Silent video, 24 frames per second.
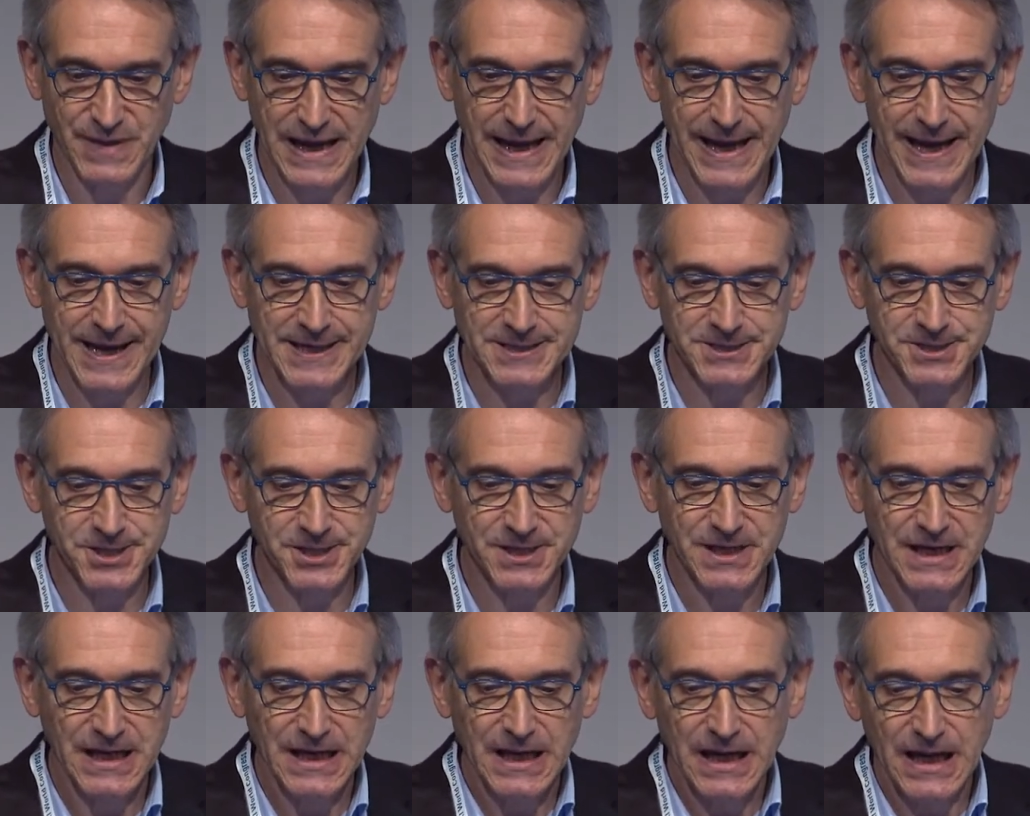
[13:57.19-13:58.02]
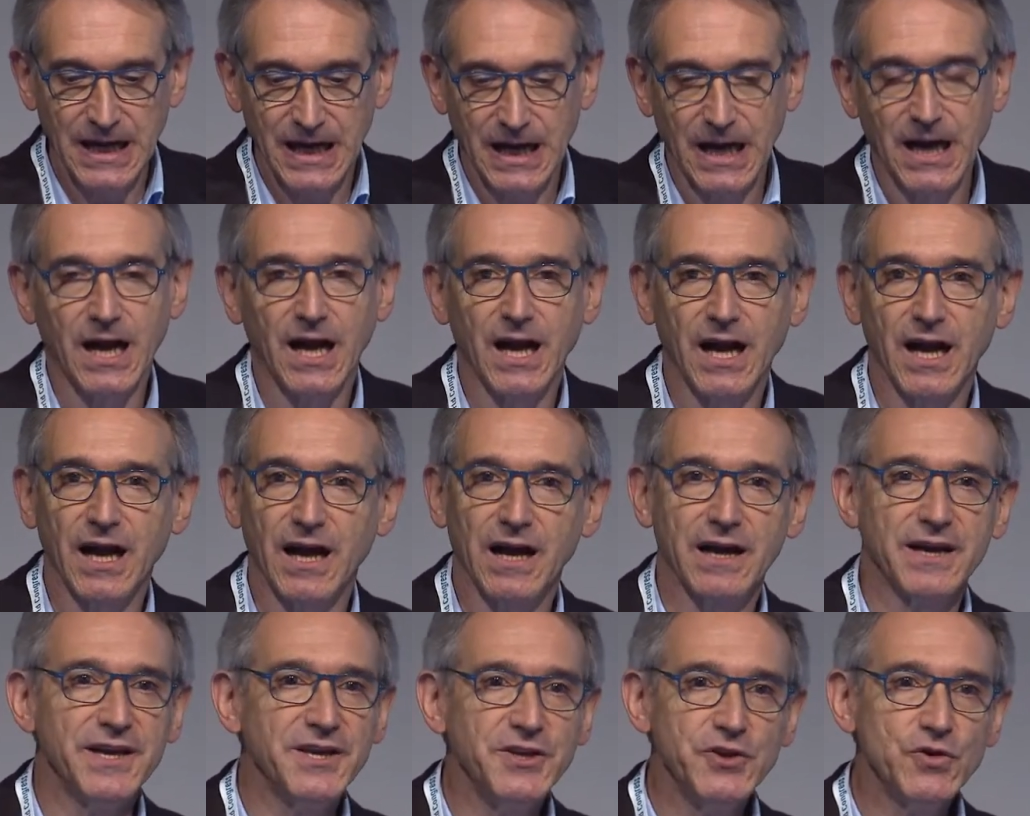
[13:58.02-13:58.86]
And
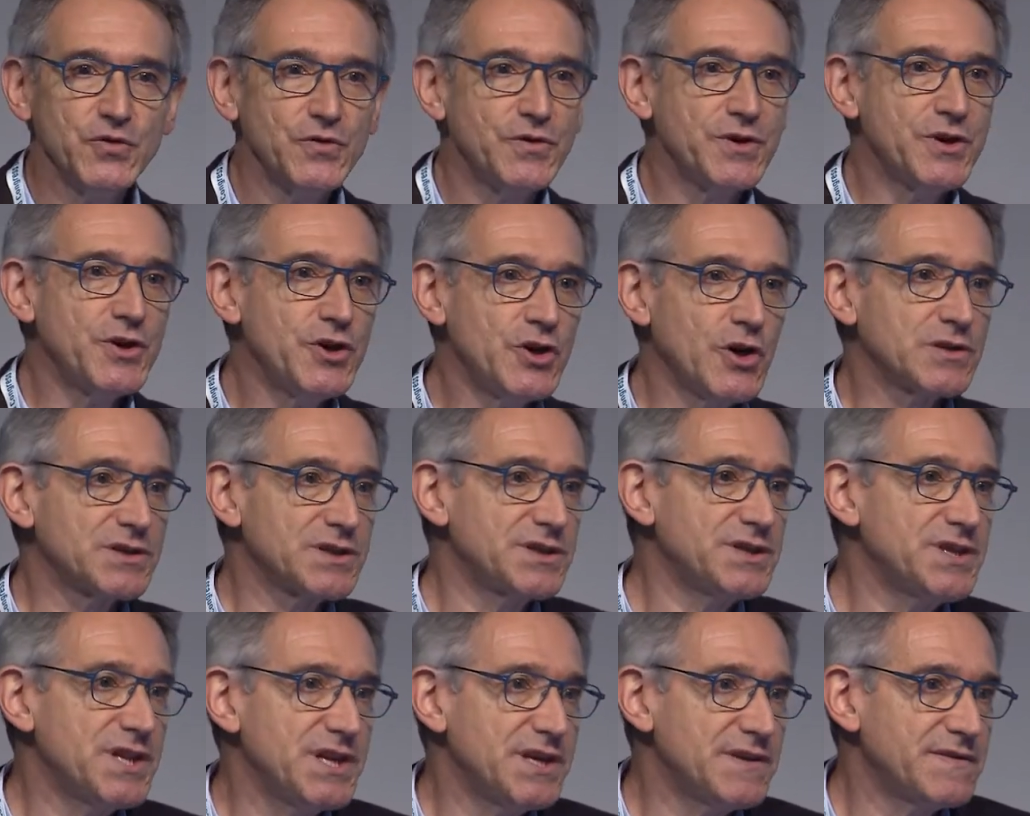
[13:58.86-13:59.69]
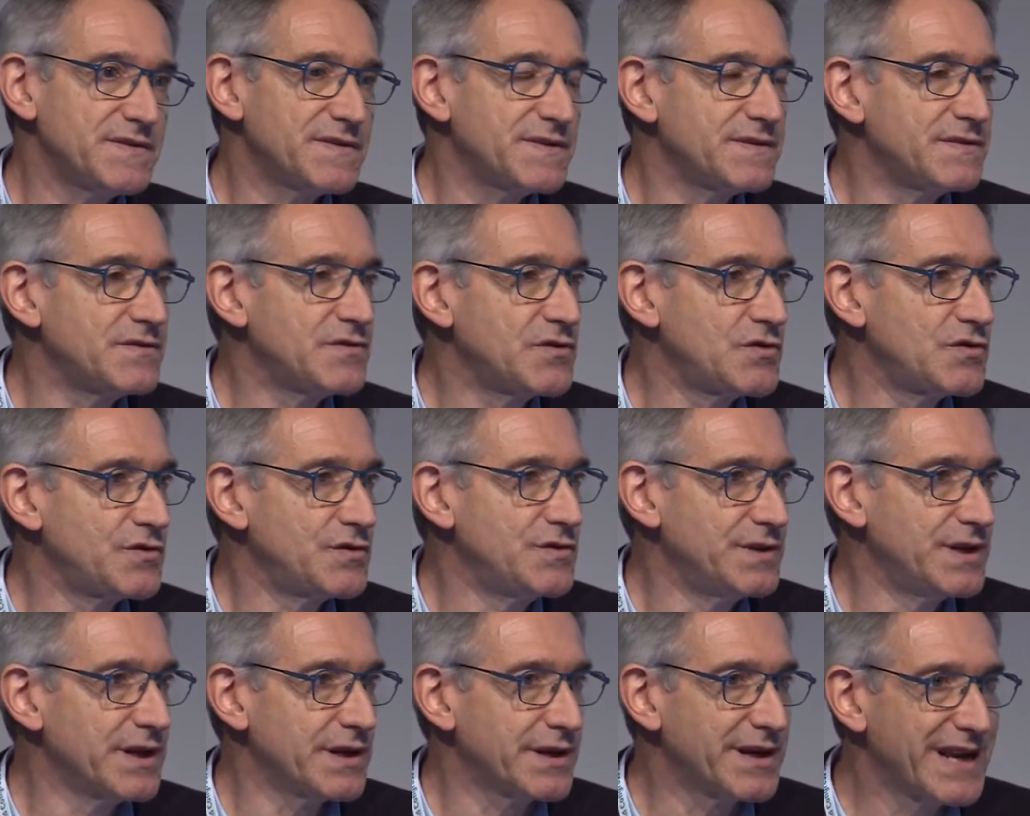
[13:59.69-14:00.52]
you not need
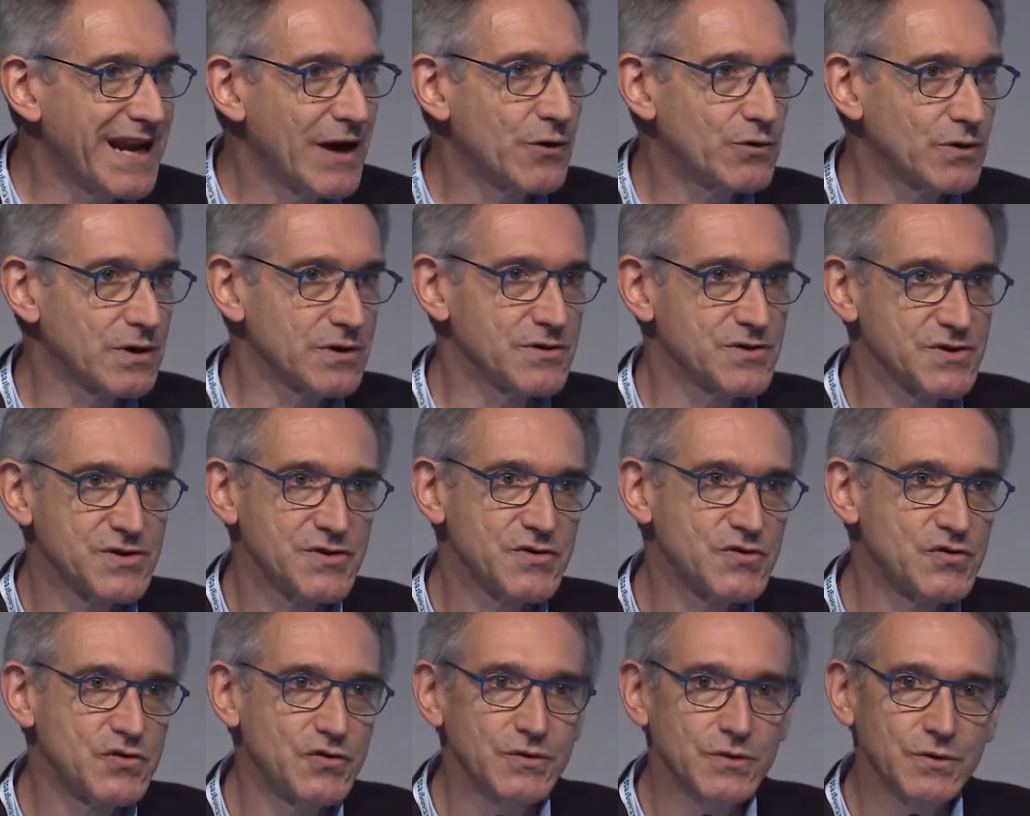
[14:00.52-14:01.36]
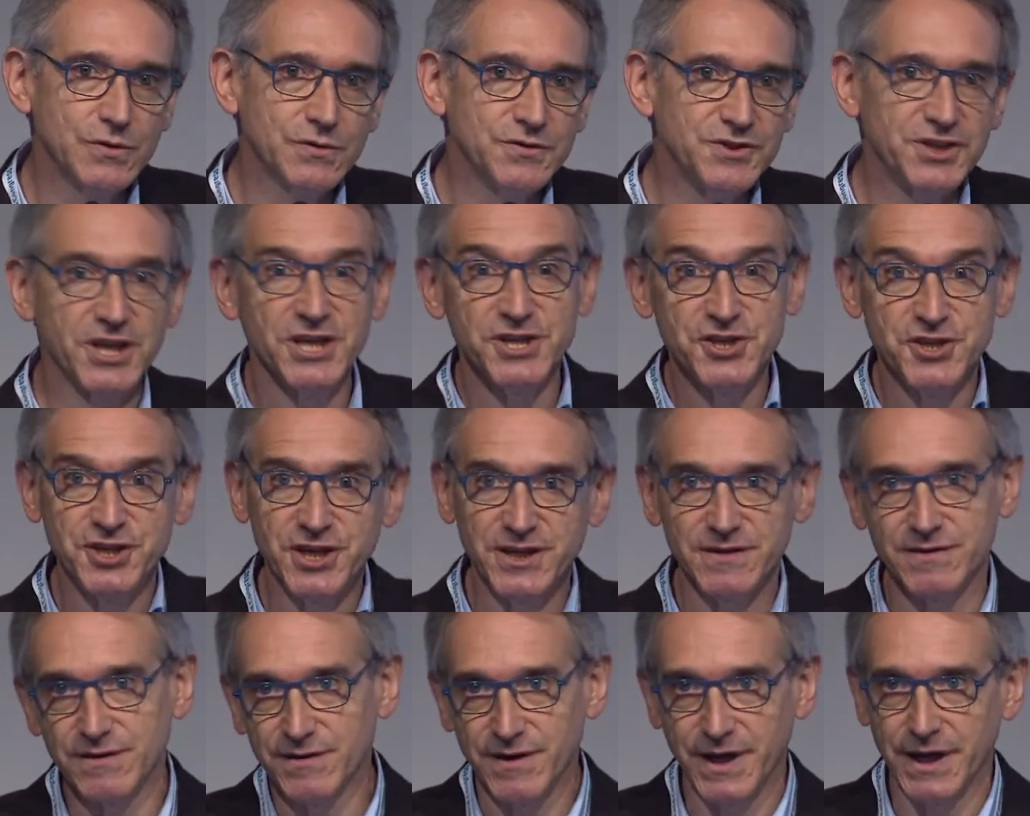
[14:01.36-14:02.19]
the neurons to
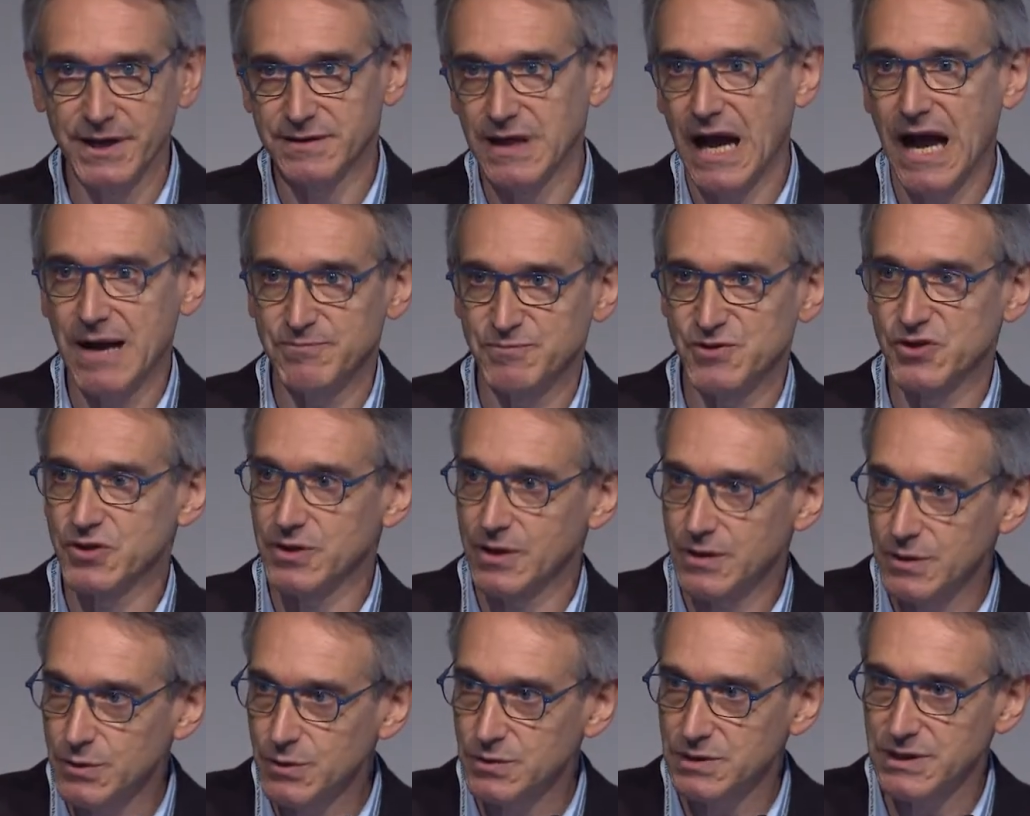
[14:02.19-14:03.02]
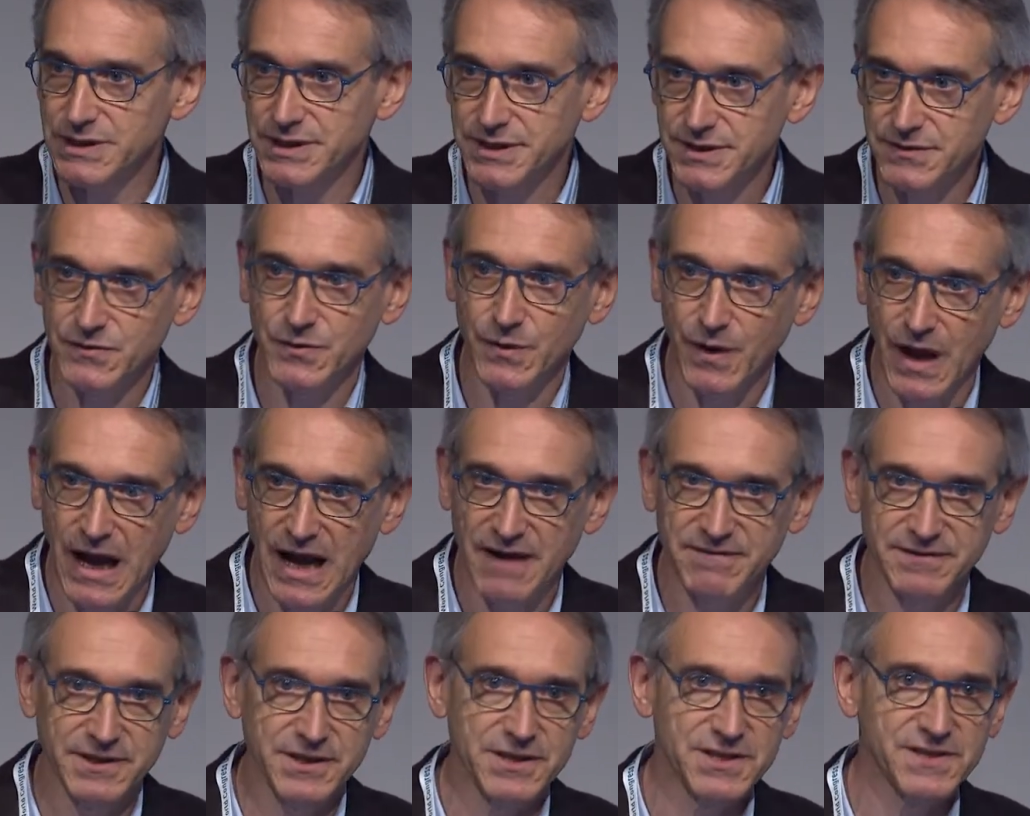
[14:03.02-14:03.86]
degenerate absolutely to
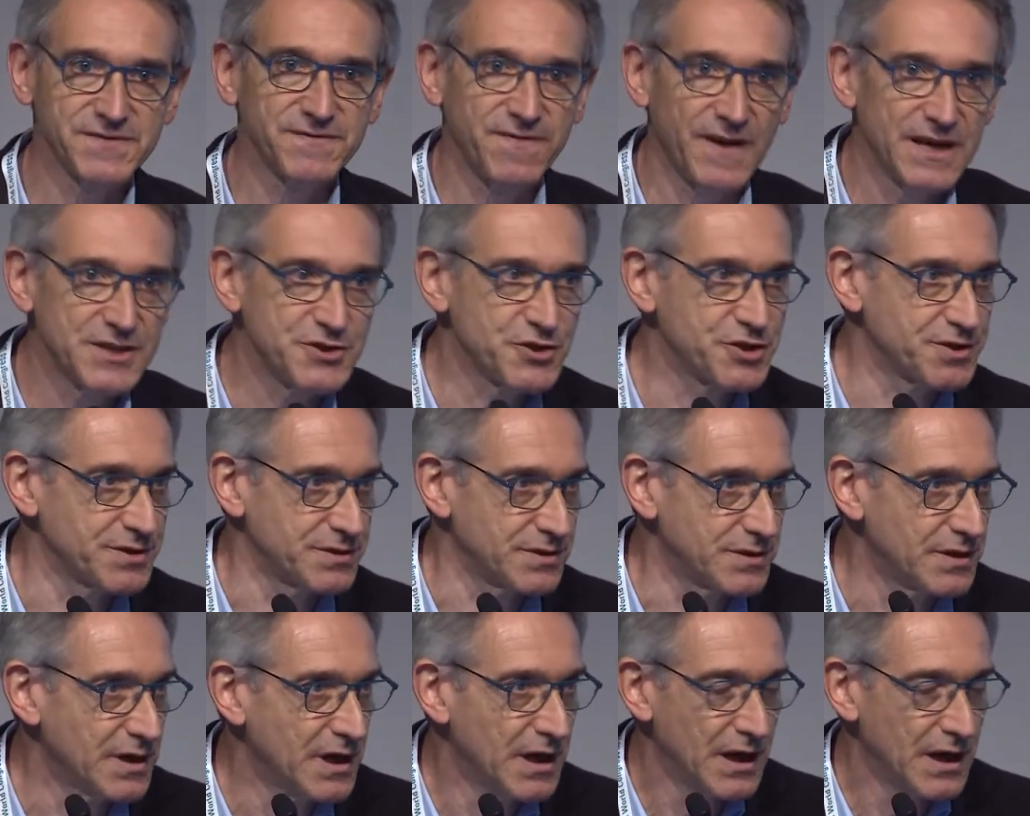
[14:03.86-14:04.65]
have this function,